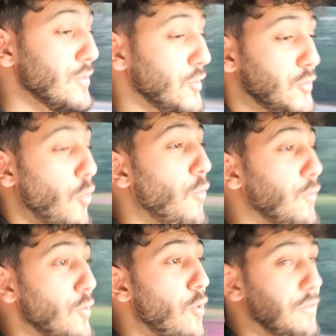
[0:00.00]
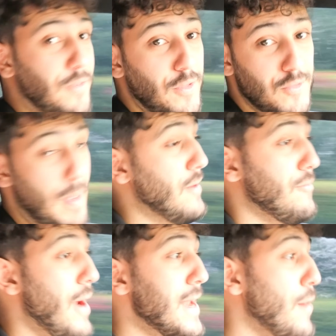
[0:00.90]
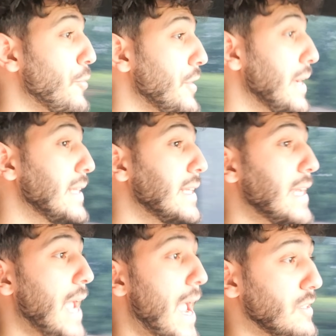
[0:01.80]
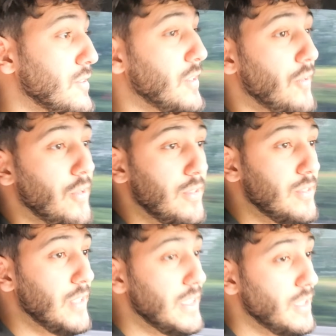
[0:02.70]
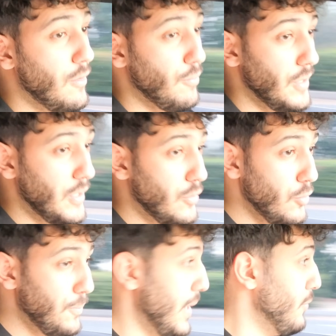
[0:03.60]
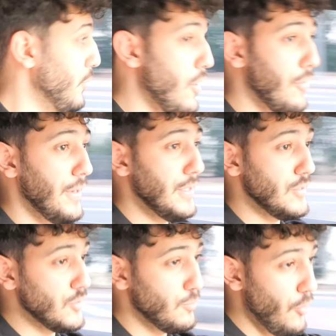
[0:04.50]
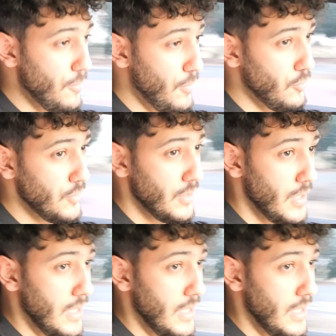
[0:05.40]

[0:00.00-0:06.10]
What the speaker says: just overall feels better. Right now we're in the S63 coupe and we are in sport mode.